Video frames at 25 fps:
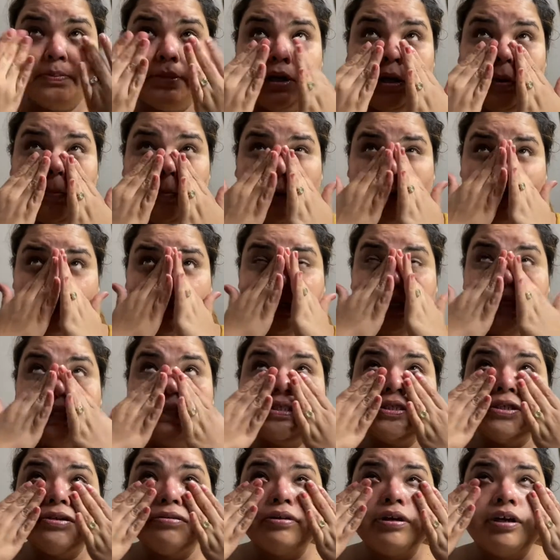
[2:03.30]
old bird nest
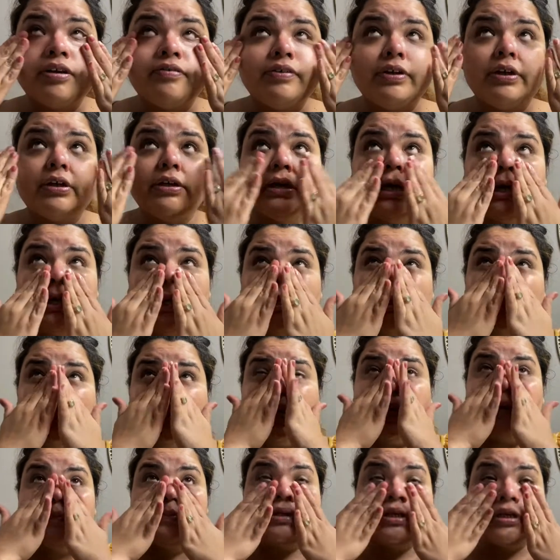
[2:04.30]
or whatever kind of thing
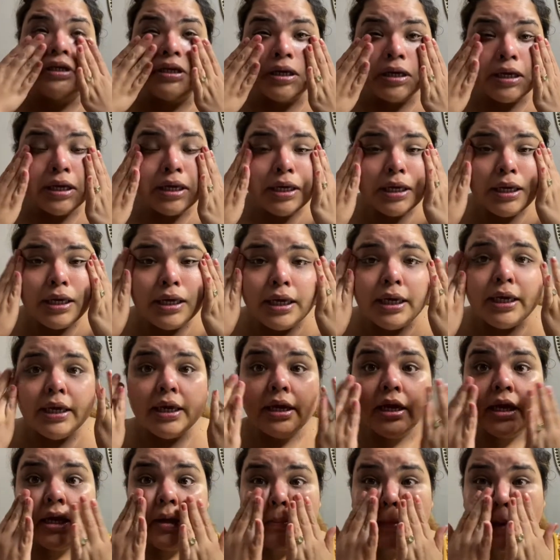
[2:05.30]
happening
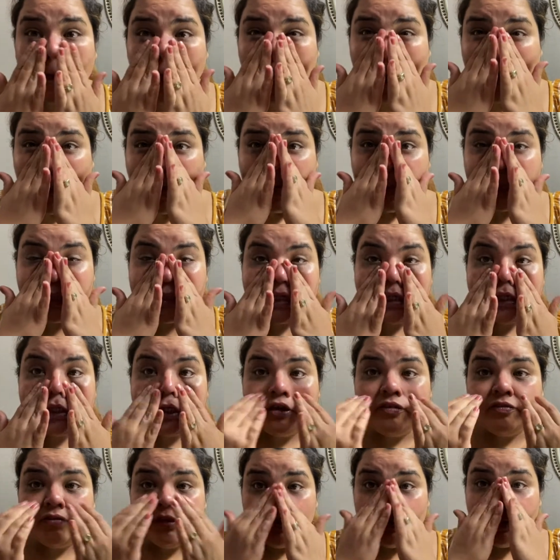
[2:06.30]
in my hair. Like
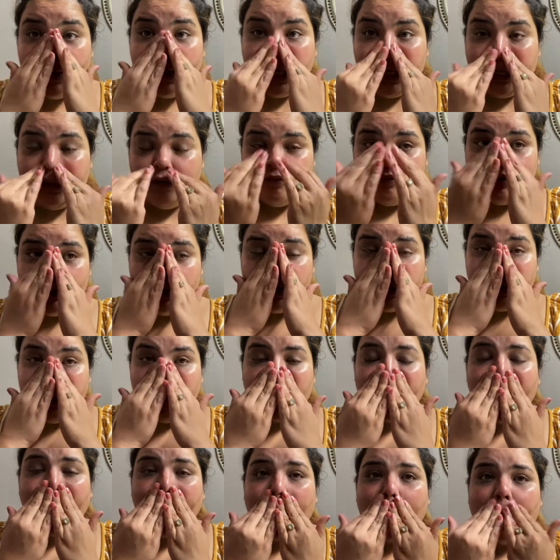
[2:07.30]
if you have
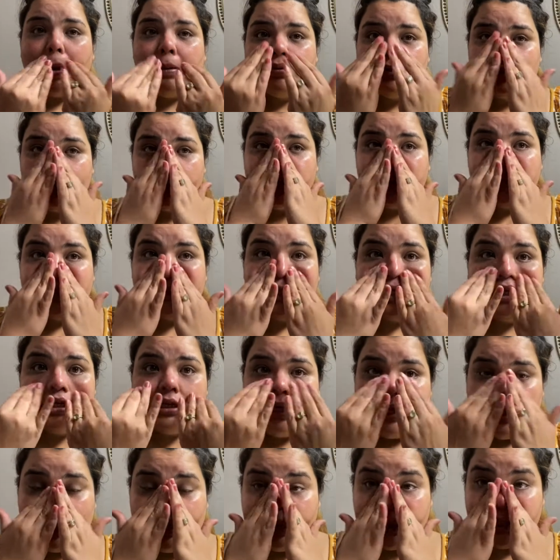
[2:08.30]
thick
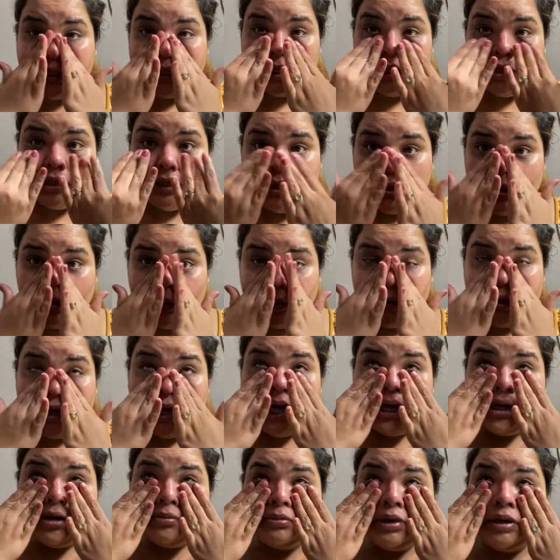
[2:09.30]
hair or
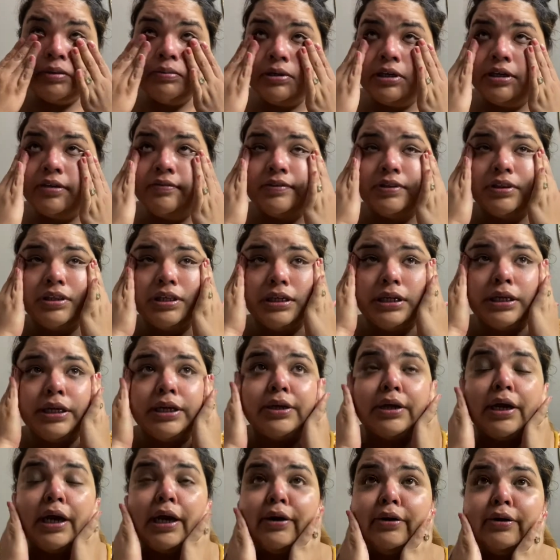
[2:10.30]
maybe even thin hair,
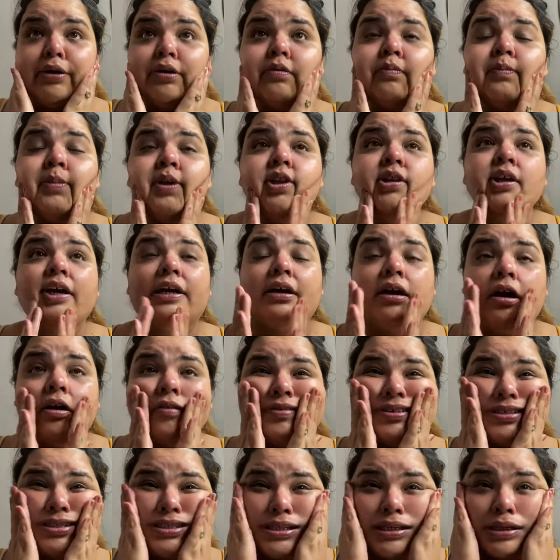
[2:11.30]
I don't know, but like
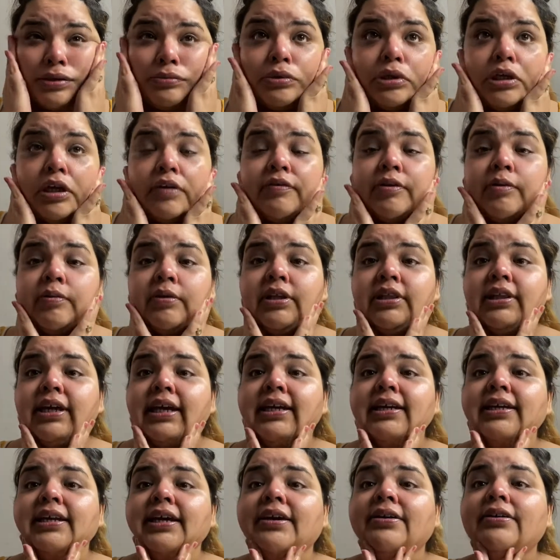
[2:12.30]
obviously whenever we're laying
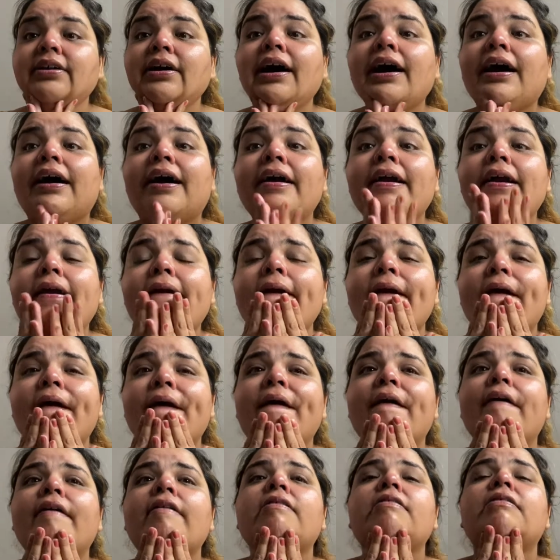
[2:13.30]
down, I
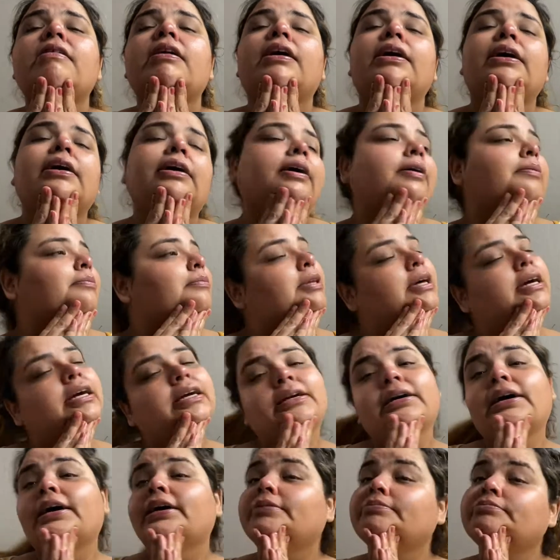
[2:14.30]

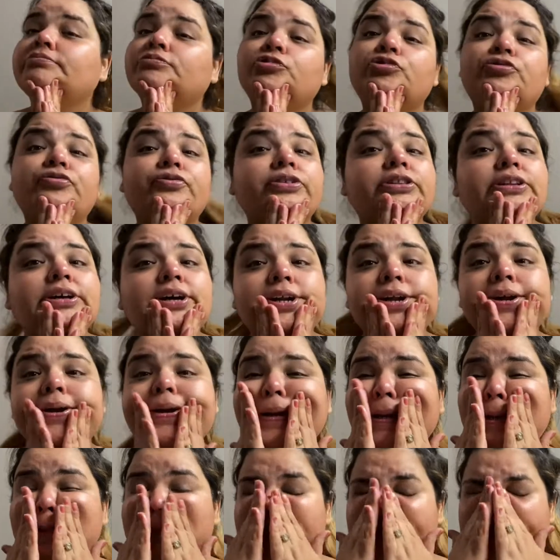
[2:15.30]
move a lot, I
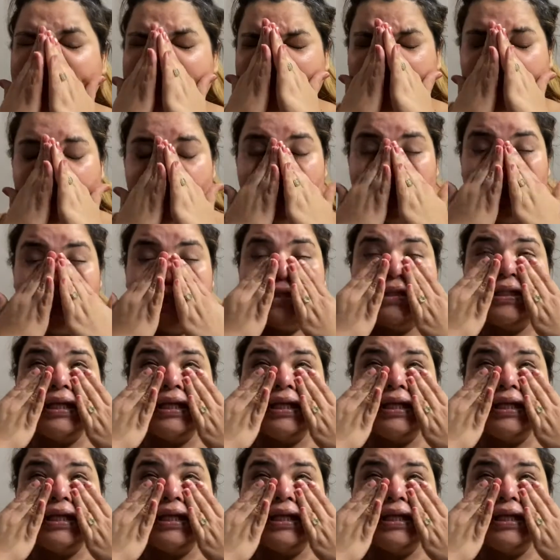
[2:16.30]
guess, and I